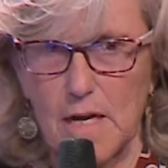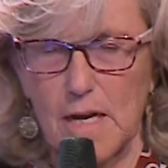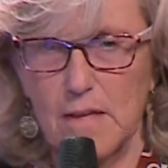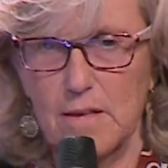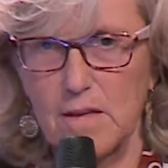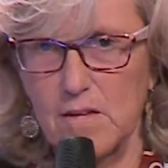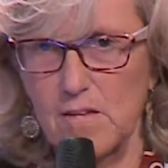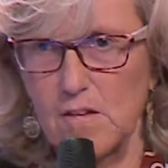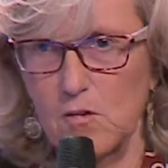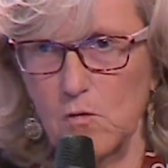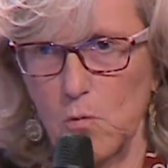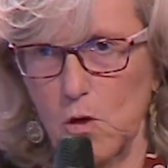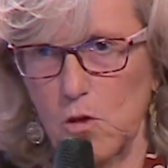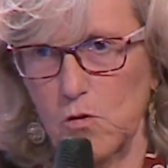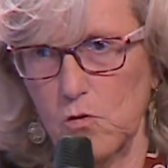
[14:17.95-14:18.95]
And this is
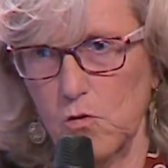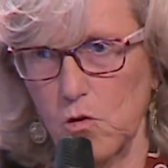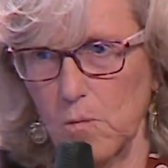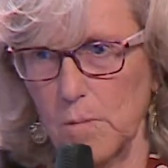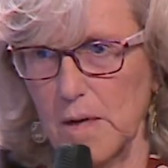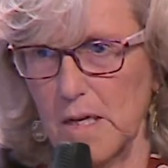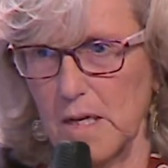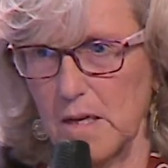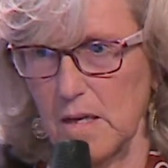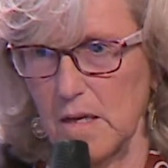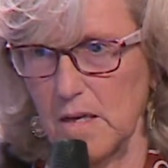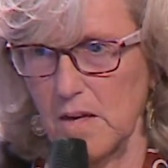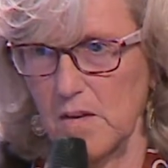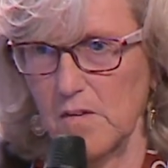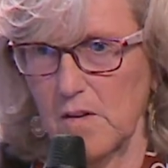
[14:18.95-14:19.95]
what normally
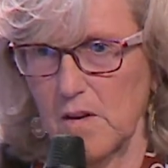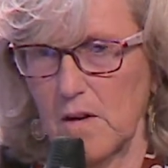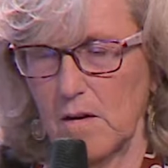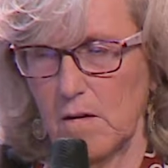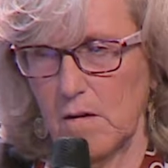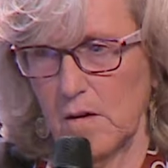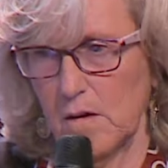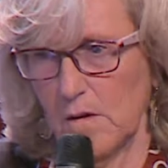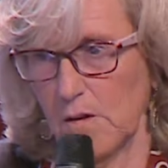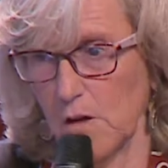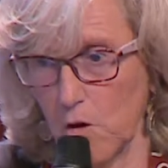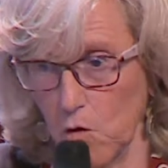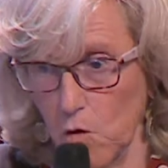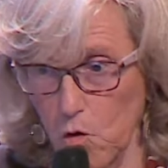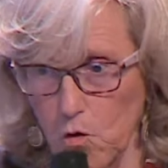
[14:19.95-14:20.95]
is the
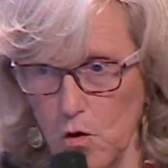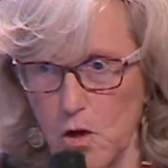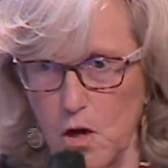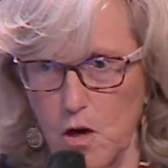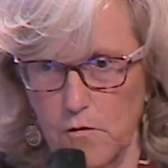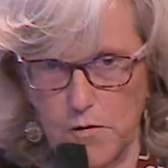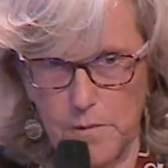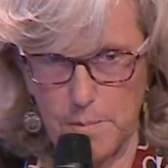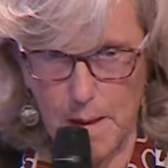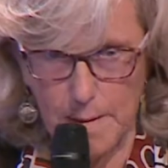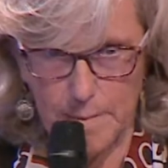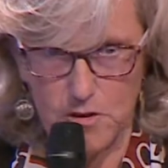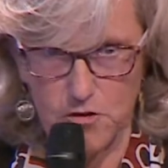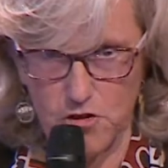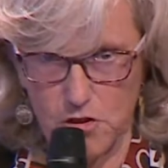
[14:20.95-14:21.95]
role of the
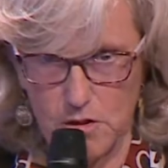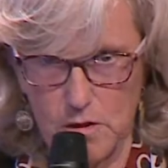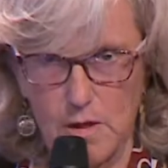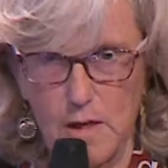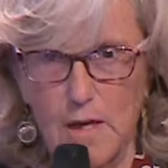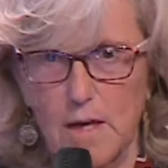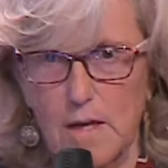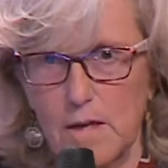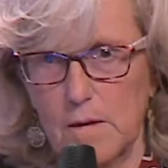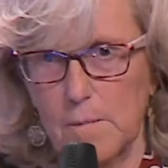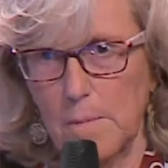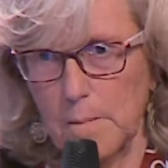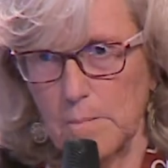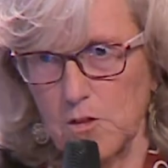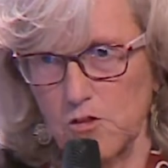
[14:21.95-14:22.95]
publisher. The
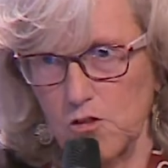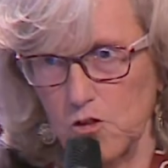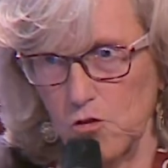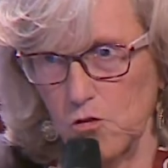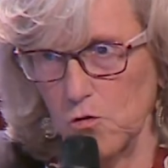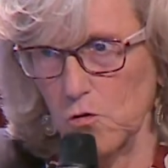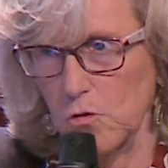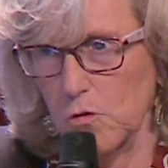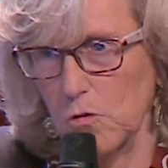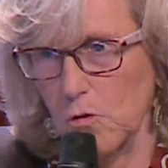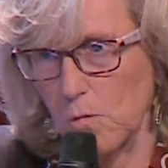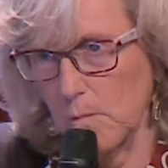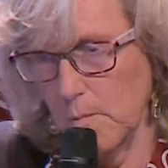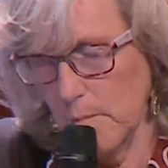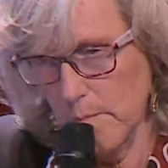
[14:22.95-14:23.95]
publisher should
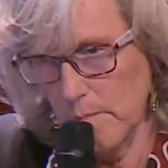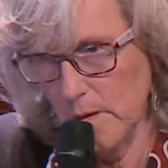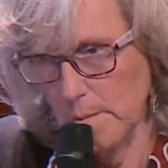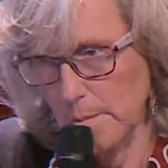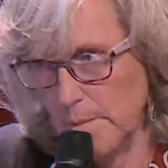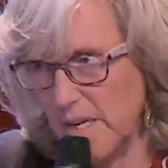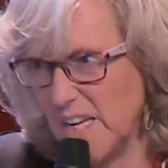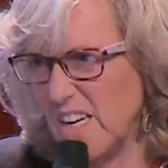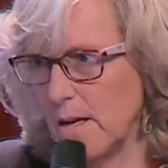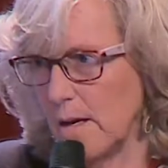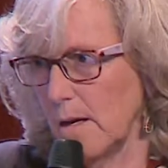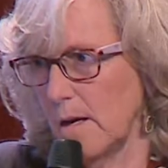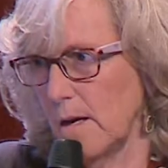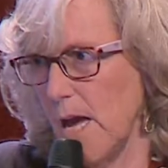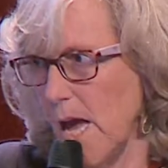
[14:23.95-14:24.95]
be
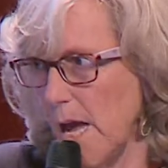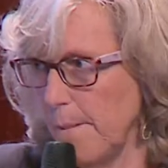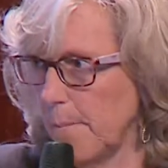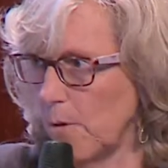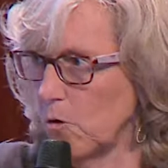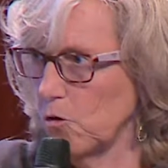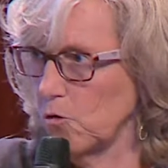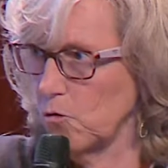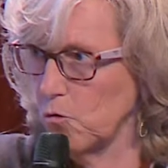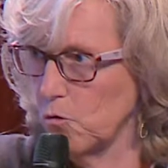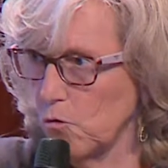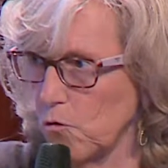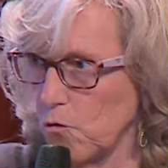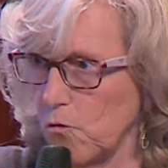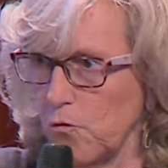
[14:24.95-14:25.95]
able
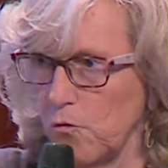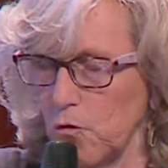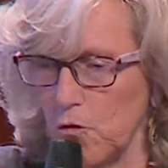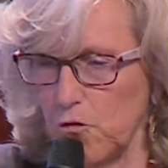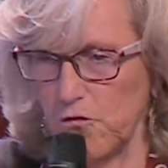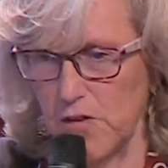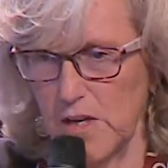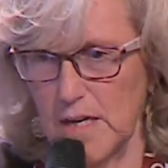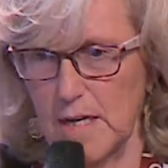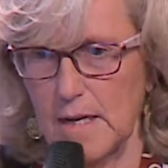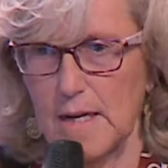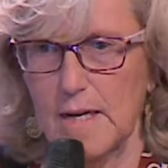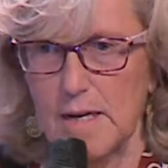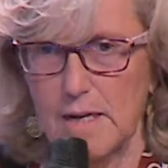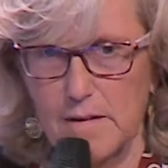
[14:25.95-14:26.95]
to fulfill
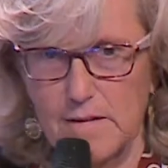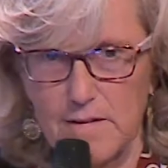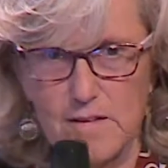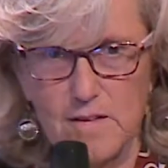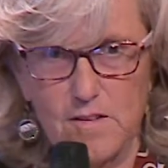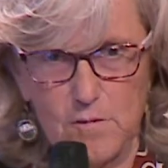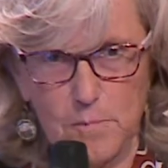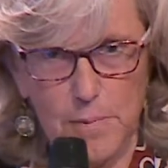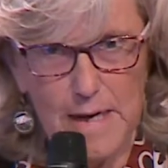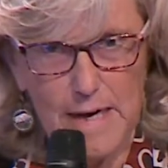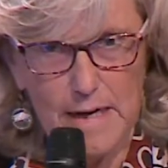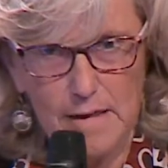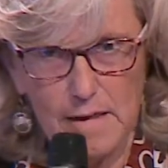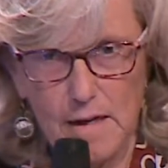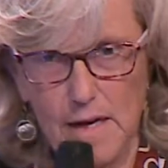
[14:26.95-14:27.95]
this
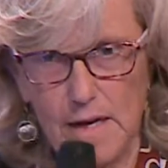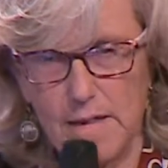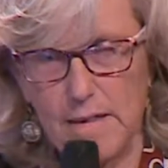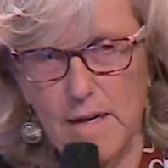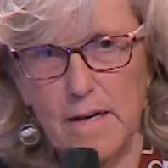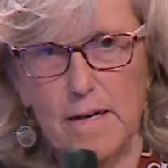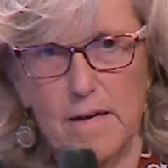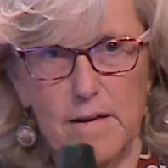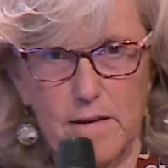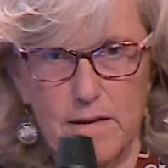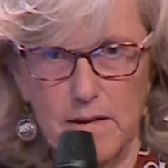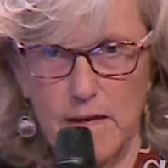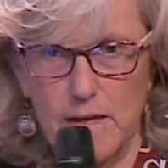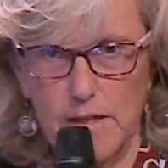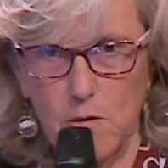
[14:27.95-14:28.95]
part, and then
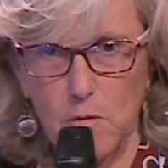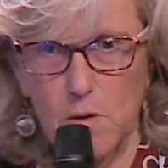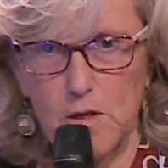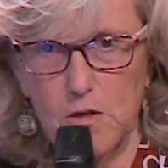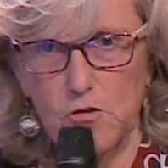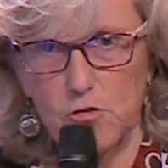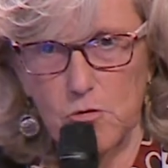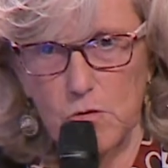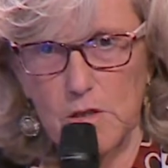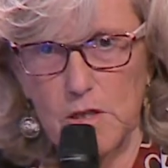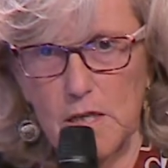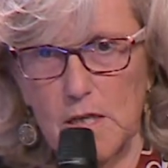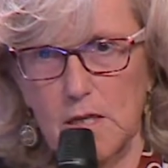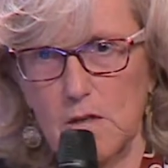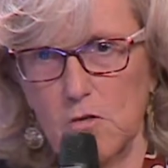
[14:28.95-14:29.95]
the other one should
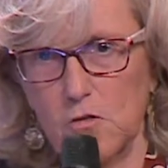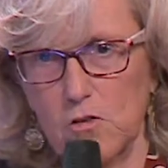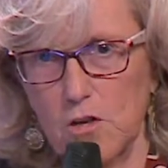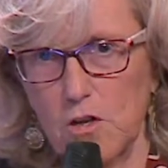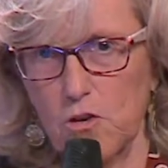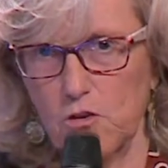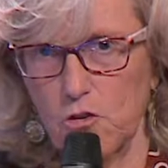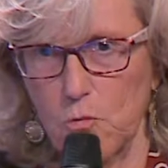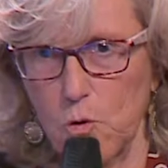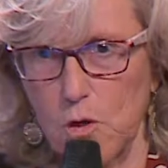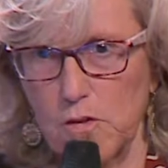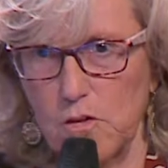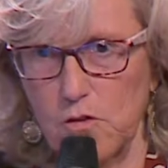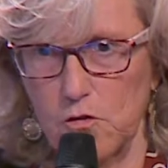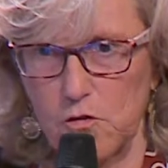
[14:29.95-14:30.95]
take in consideration
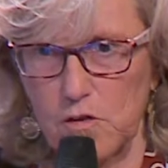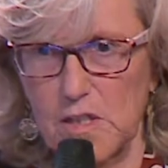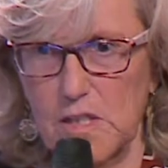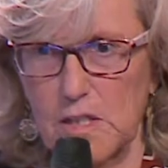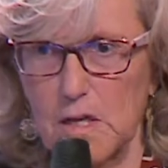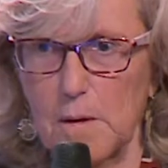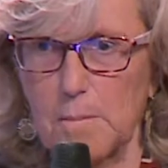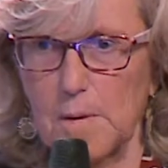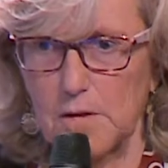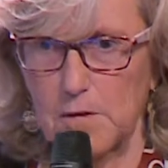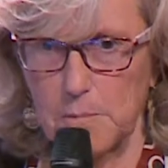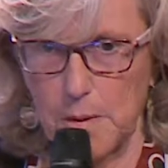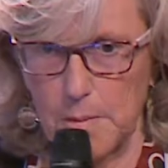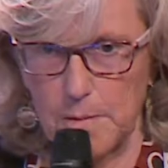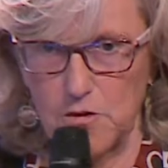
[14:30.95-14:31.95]
what is already done by the
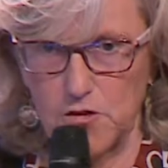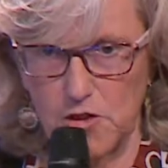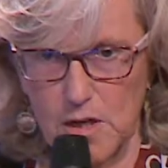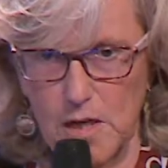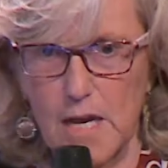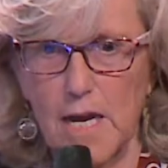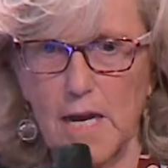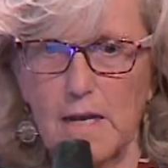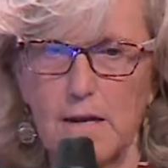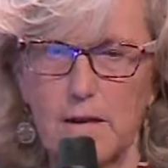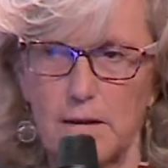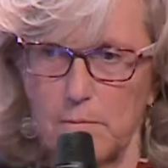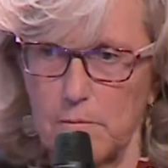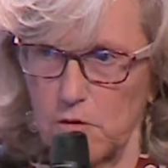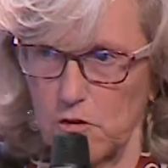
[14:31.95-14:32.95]
publisher and,
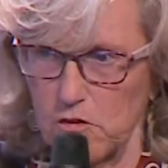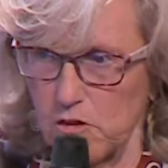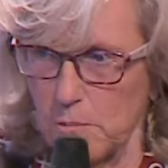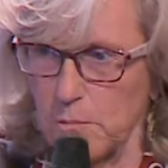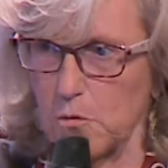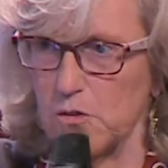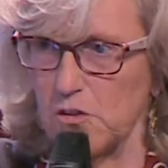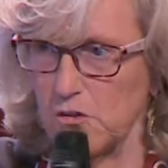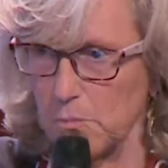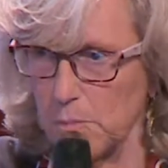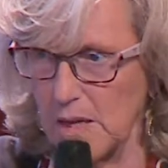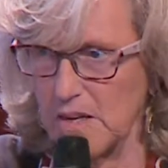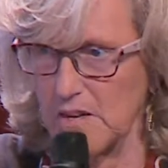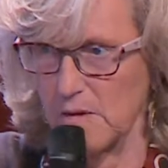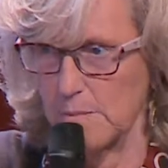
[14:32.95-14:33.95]
for example,
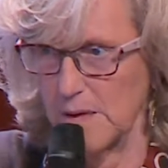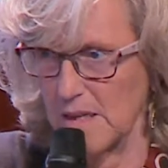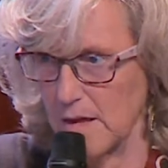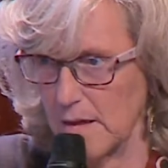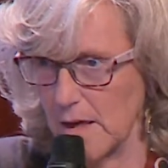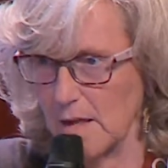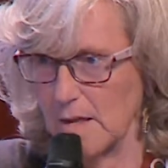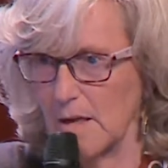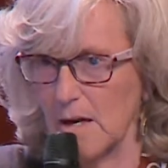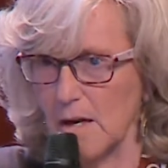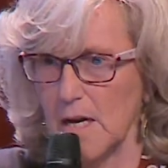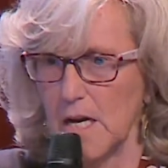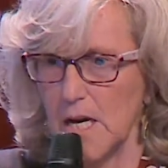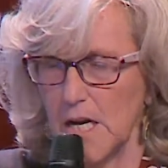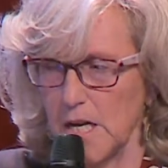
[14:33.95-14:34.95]
display the metadata
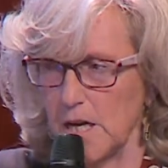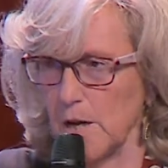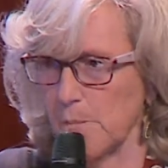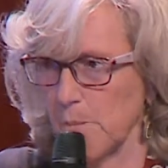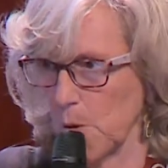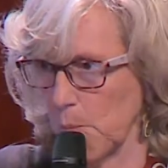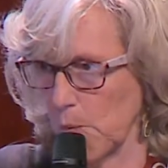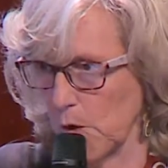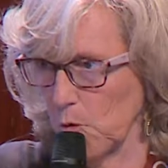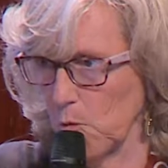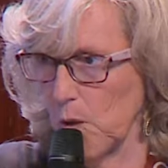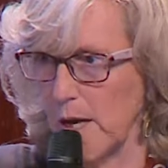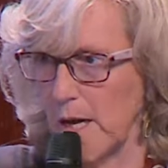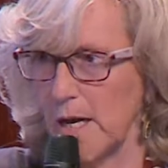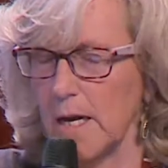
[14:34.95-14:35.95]
in a proper
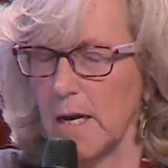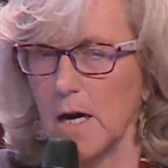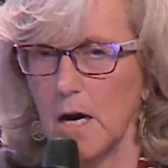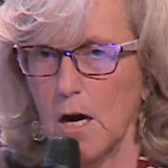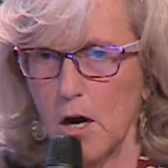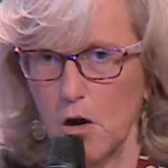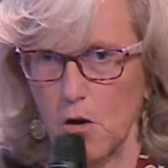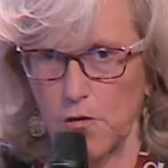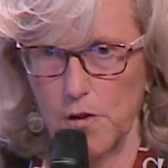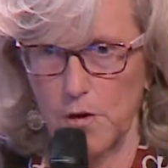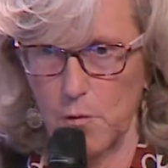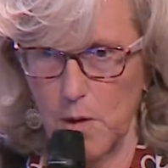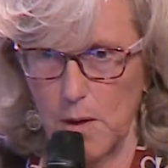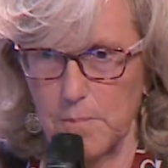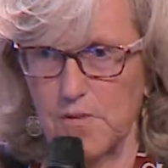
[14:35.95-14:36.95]
way on
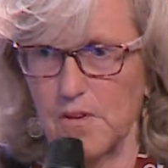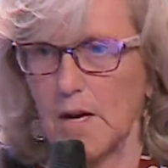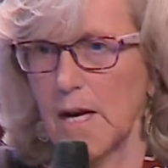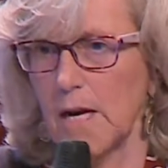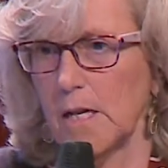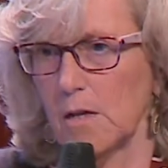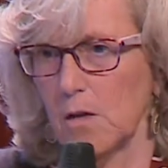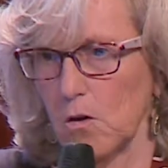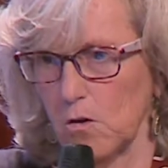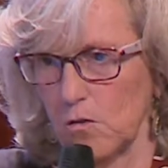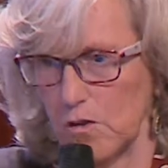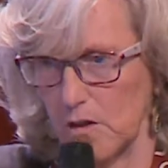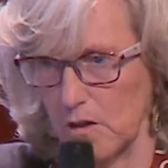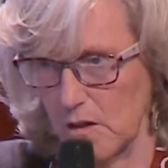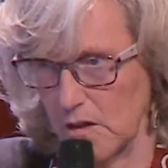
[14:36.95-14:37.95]
their website, on
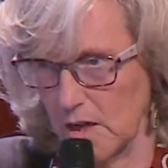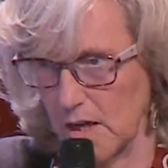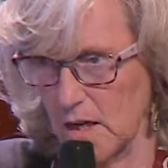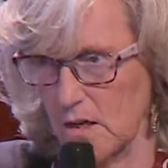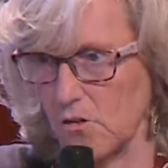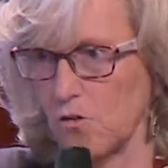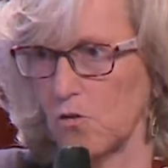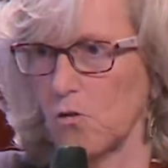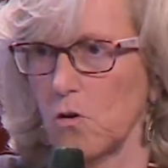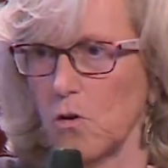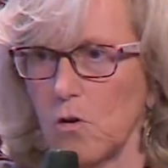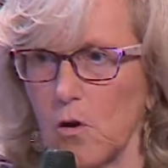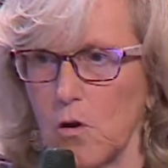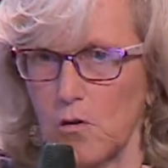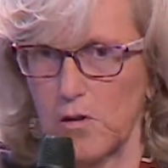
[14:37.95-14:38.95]
the retailer
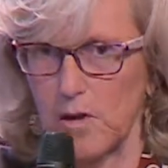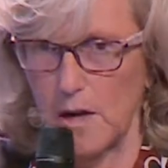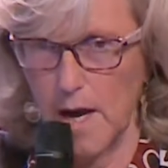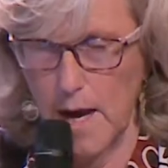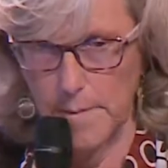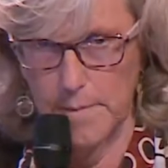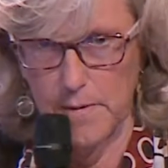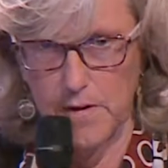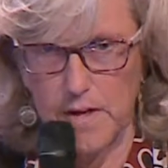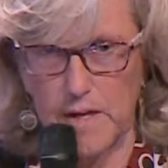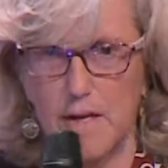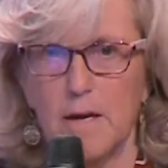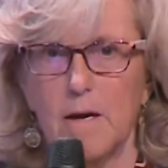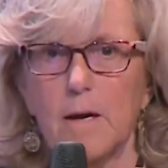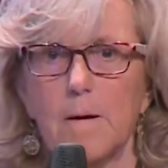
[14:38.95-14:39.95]
store, on the
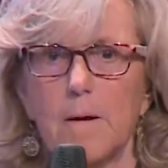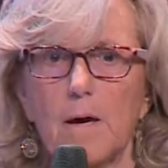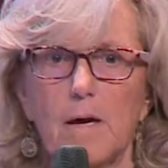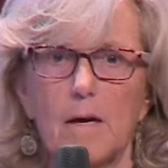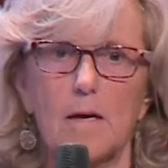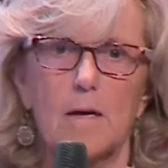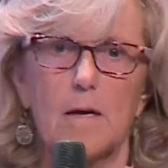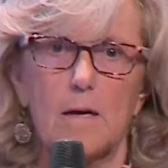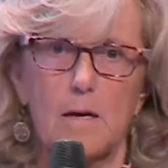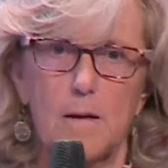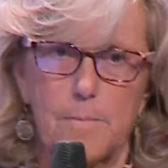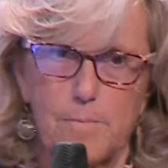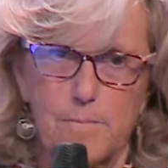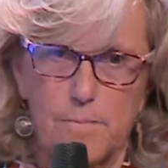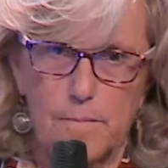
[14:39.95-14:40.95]
library
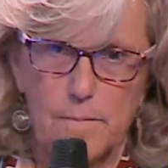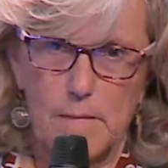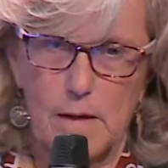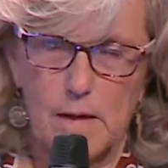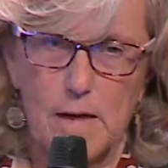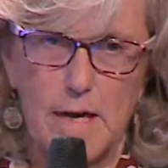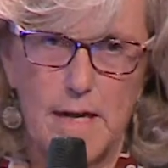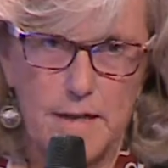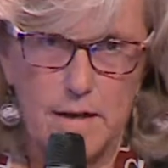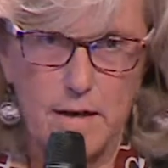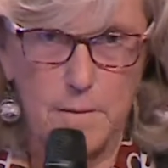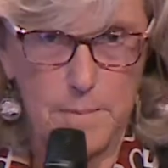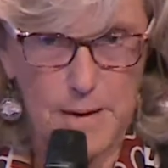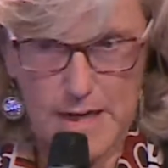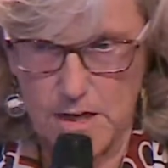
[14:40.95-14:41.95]

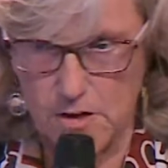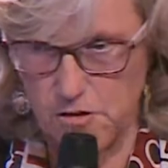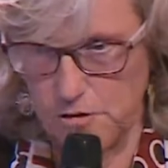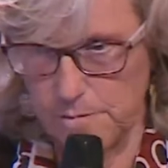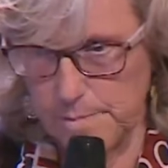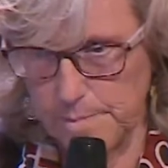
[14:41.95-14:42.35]
landing page.